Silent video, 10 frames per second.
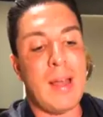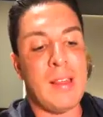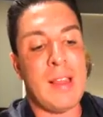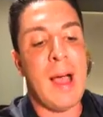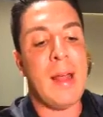to
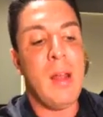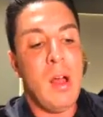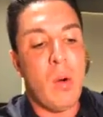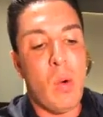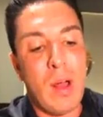decide
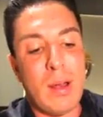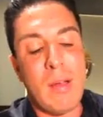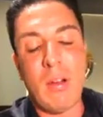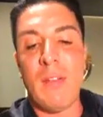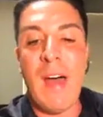what
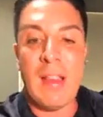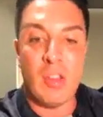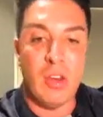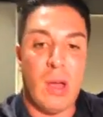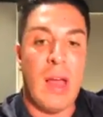level of
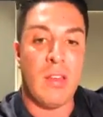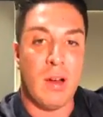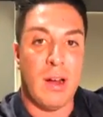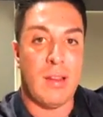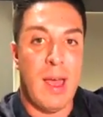action you guys are
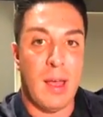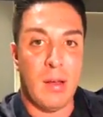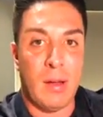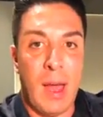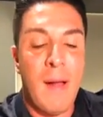going to take,
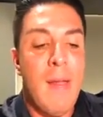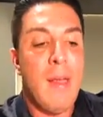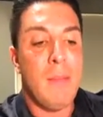okay?